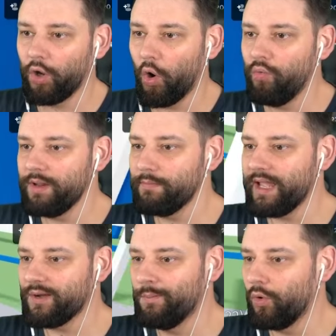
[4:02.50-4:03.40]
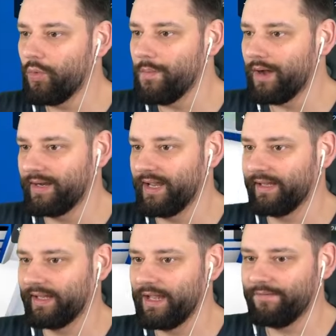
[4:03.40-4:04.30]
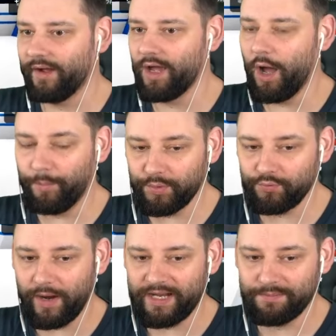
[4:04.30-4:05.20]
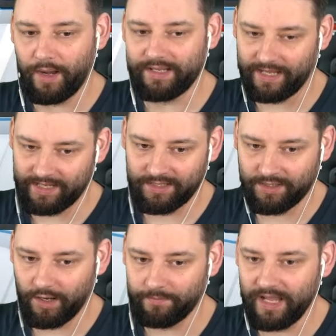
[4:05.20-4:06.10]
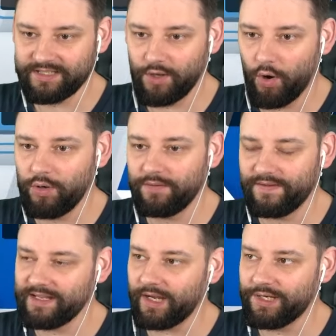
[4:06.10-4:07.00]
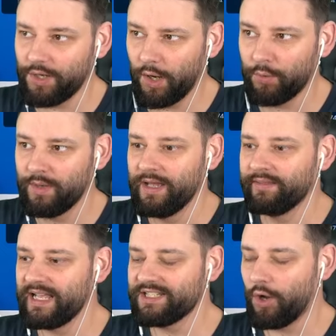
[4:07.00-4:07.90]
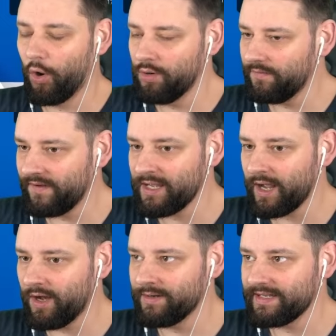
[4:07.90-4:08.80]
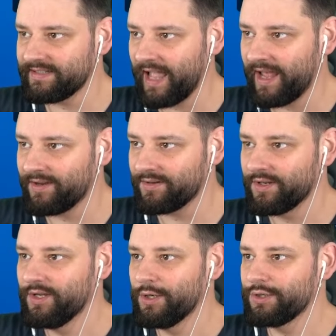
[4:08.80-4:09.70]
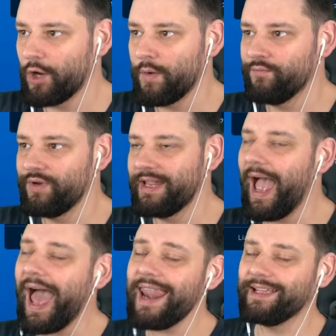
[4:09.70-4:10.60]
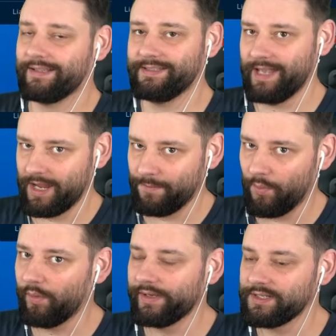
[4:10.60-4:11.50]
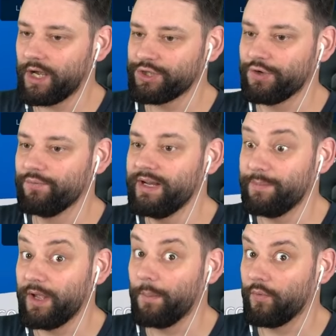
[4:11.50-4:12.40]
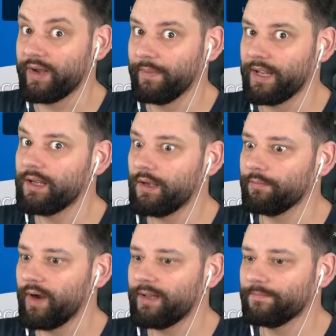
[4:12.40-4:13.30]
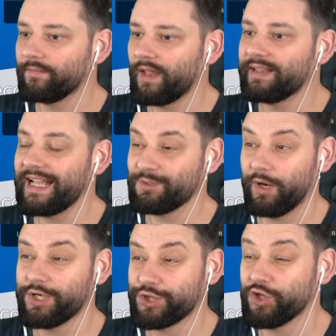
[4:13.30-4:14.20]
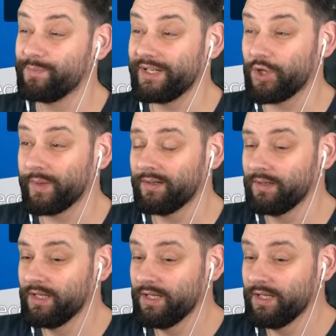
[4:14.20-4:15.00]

I only make more money if I upgrade my income. That's the only thing I know. That's the only thing I understand. So in reality, boys, I should really be upgrading my income, right? That's what I should be doing.